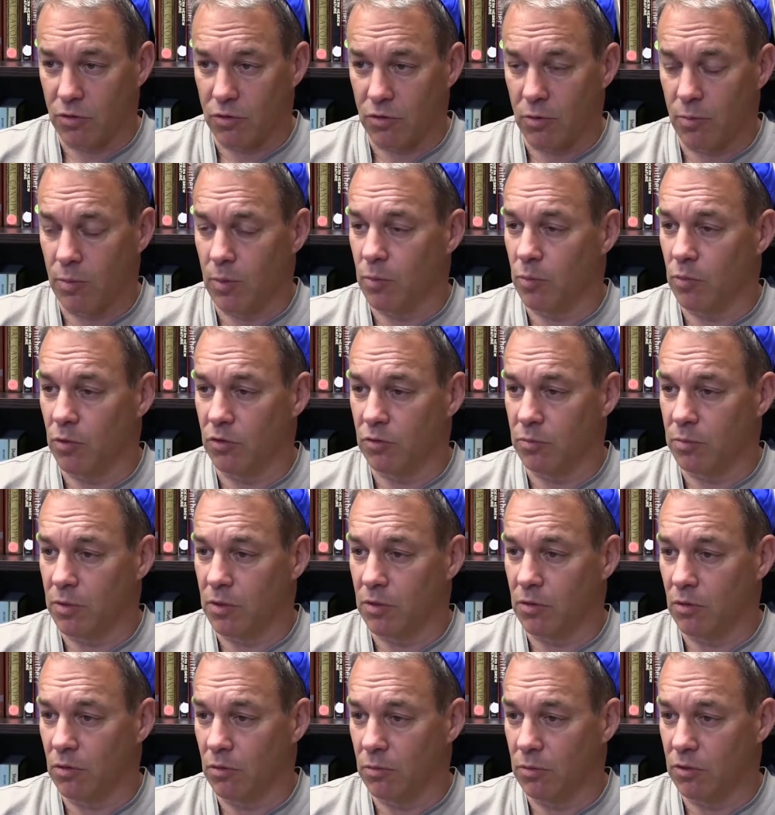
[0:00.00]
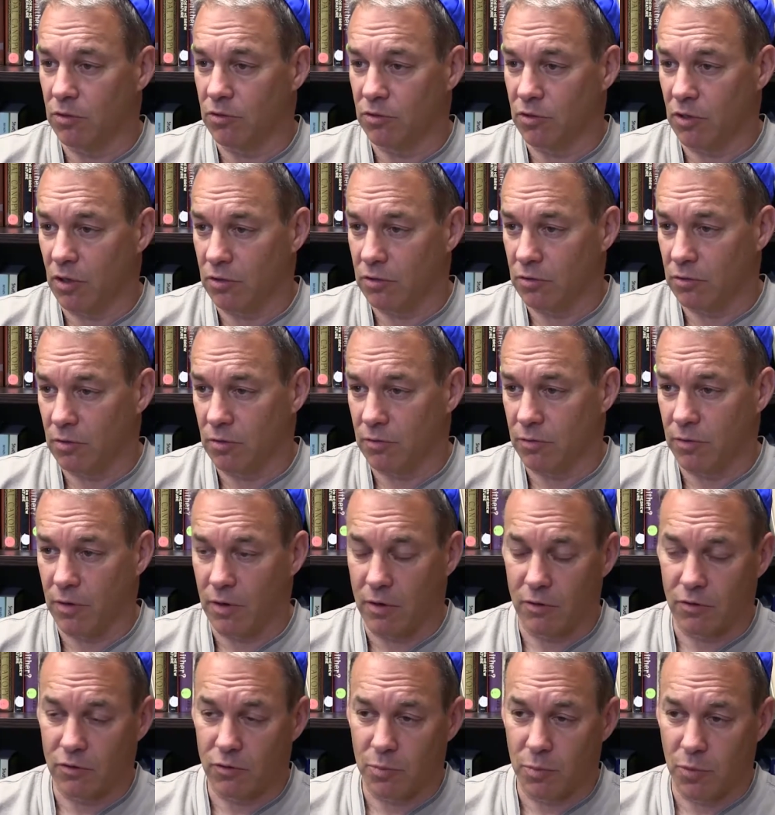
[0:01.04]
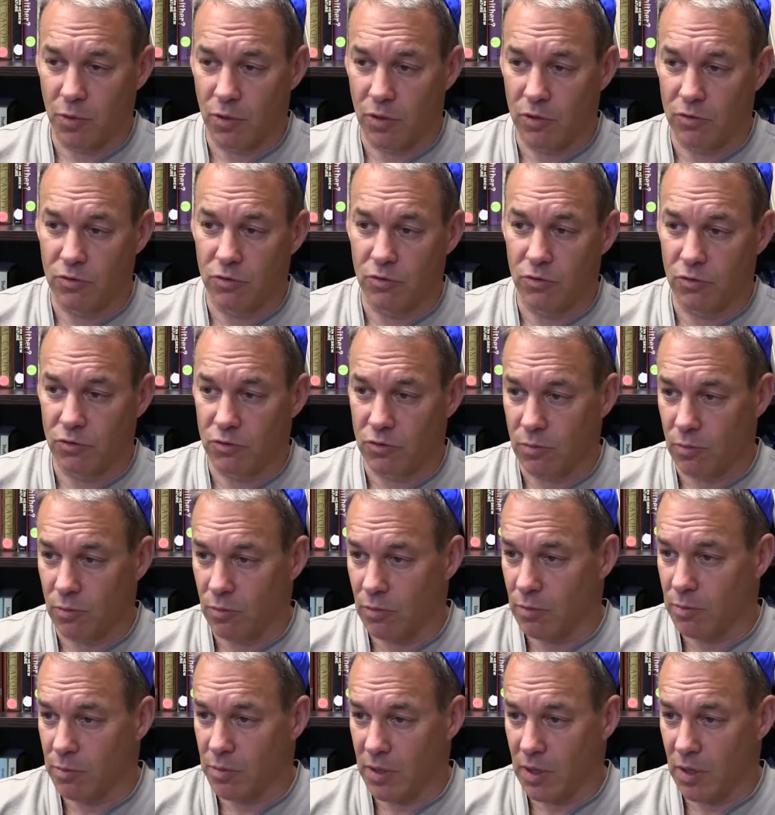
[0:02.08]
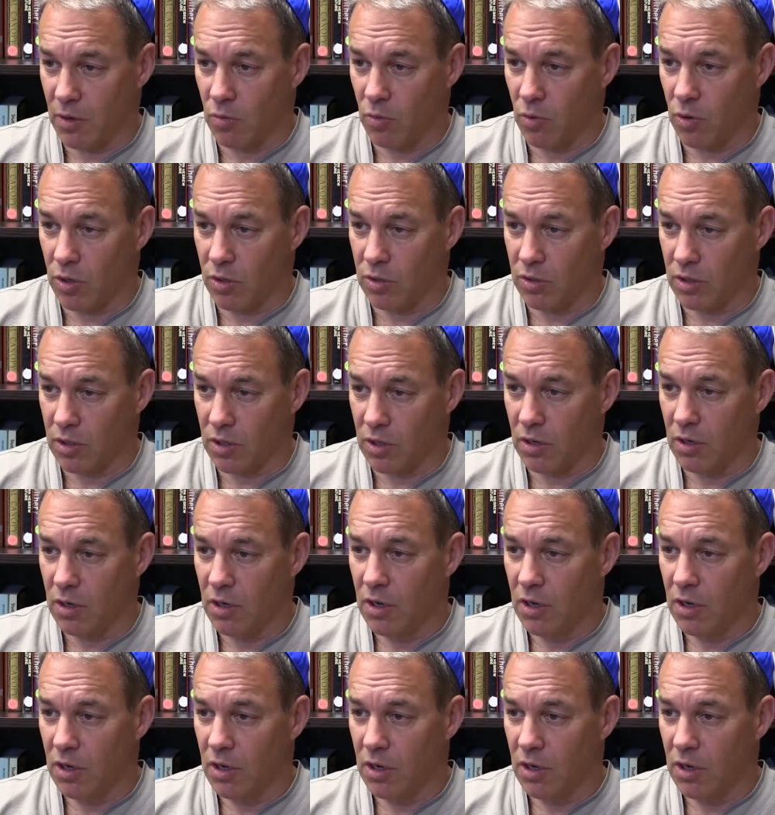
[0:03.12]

Thurman Brisbane homeless shelter in Fredericksburg to do some repair work there.